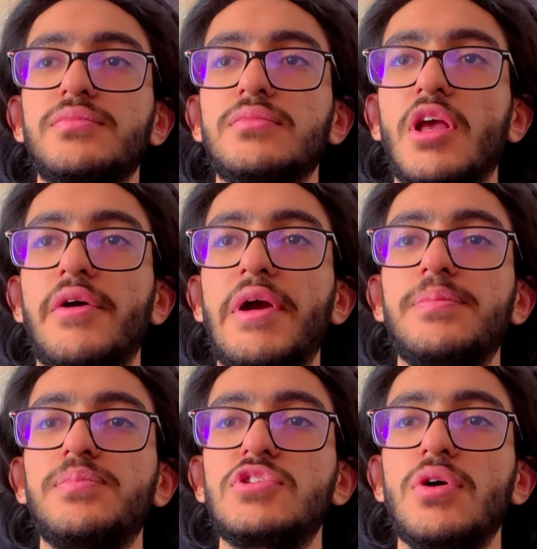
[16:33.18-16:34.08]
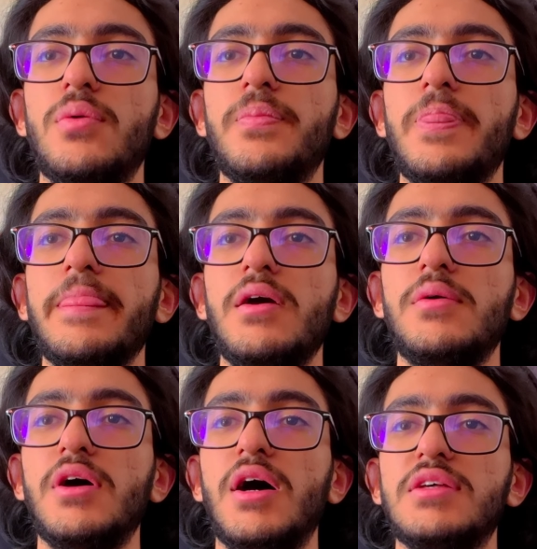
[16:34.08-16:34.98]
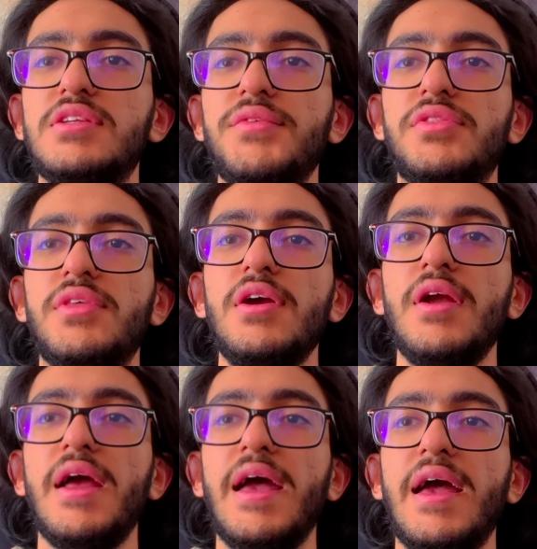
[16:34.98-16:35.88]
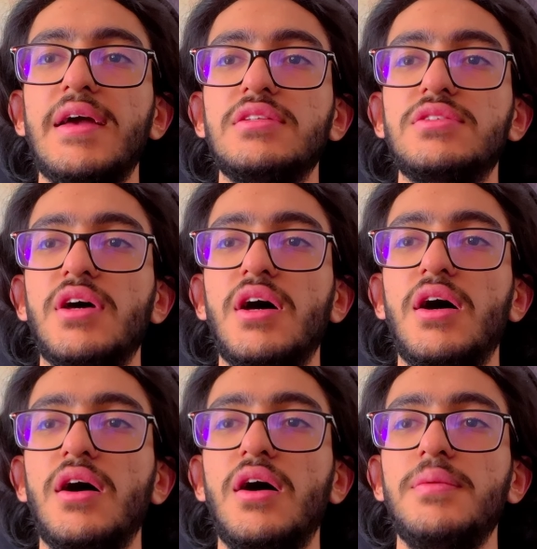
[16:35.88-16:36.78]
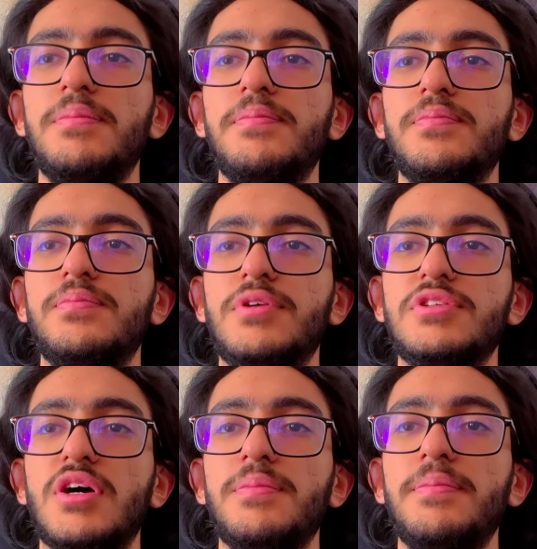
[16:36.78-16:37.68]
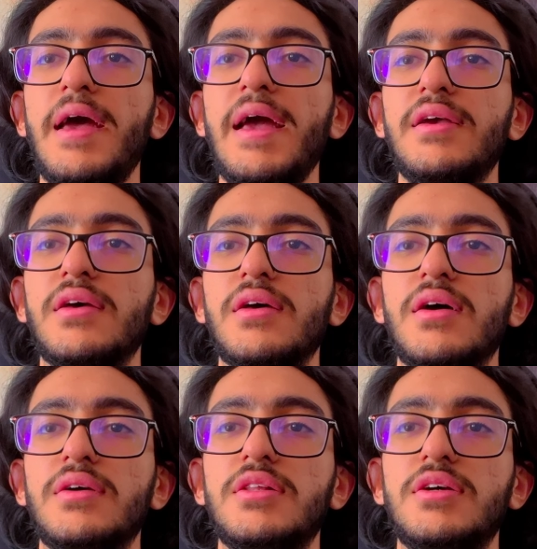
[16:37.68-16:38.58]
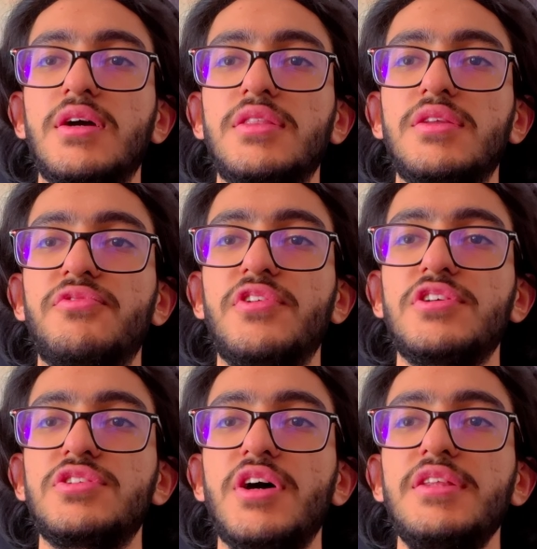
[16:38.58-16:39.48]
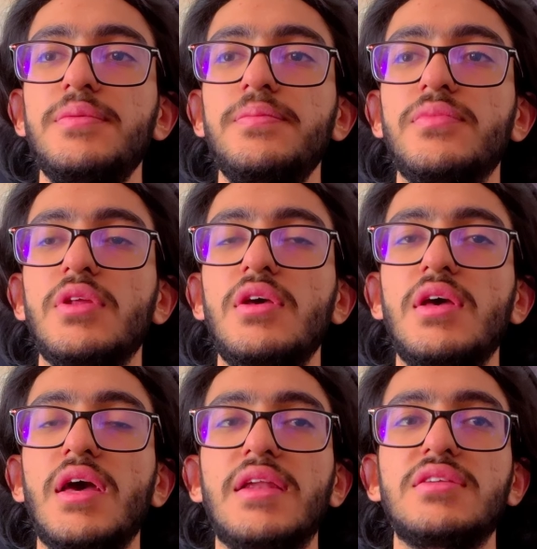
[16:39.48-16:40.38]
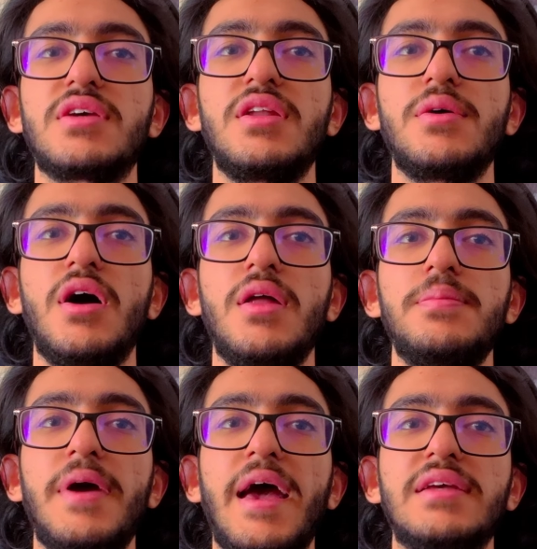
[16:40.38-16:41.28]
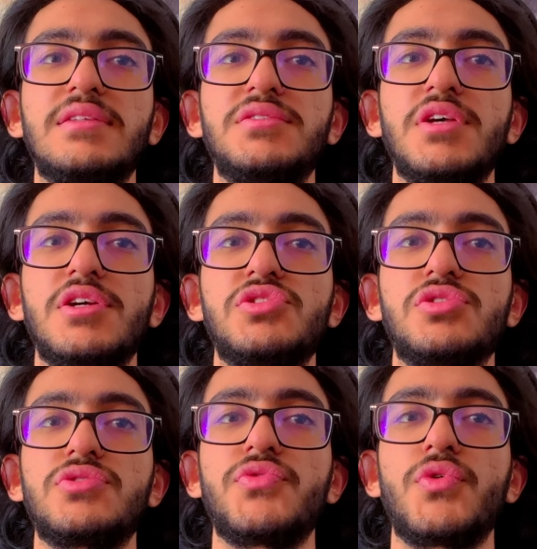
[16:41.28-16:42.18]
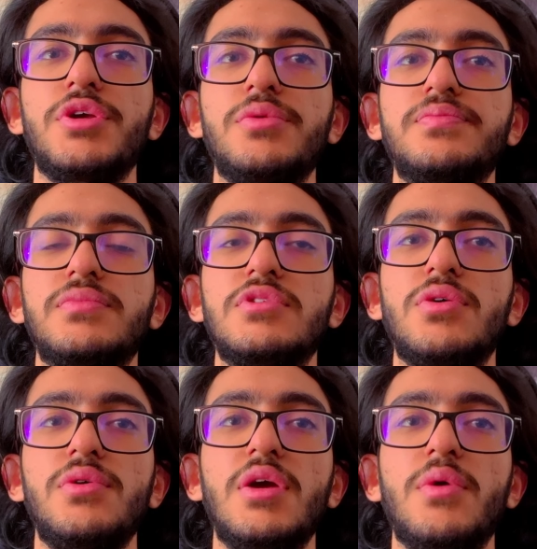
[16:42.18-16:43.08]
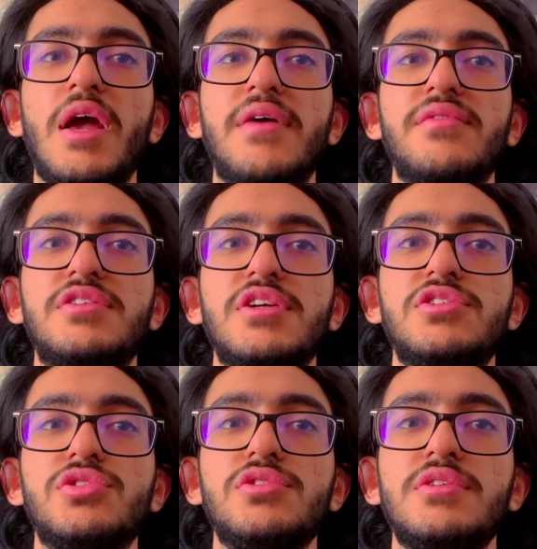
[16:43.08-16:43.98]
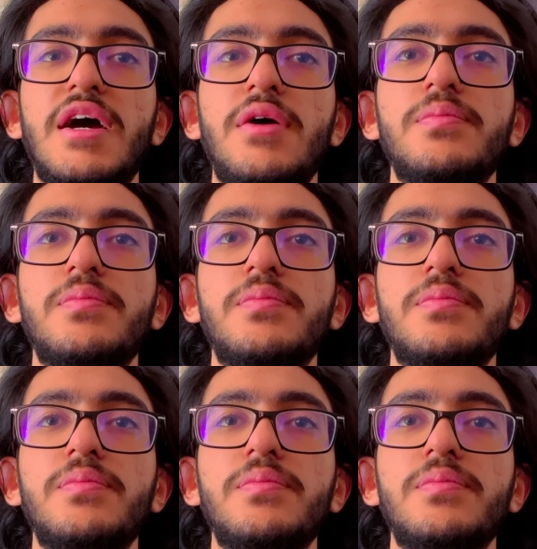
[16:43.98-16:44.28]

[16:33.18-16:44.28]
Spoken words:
All right, so save it there and press unpack, click on the first item, and it's gonna unpack the textures for you. So here we have textures now.